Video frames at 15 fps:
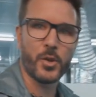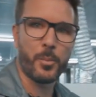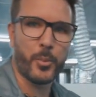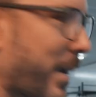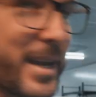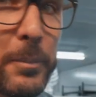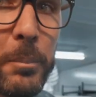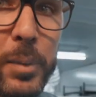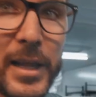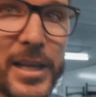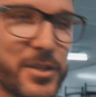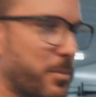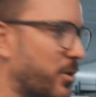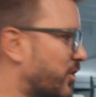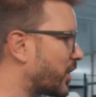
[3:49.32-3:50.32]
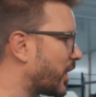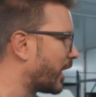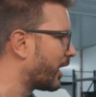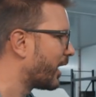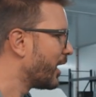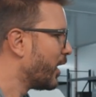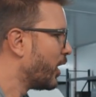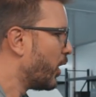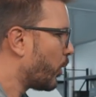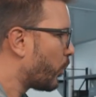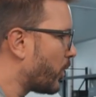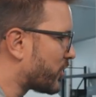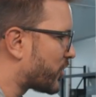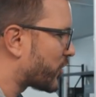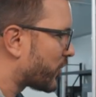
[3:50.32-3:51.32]
the pick and place machine,
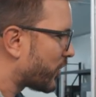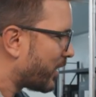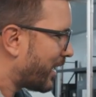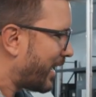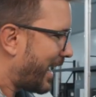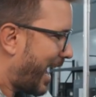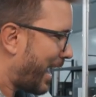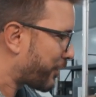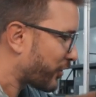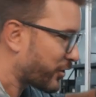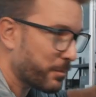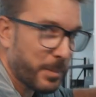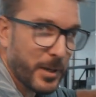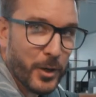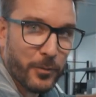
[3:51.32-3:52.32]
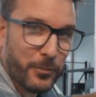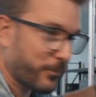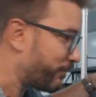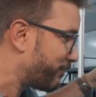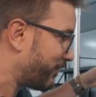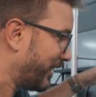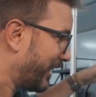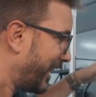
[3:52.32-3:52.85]
which at the speed of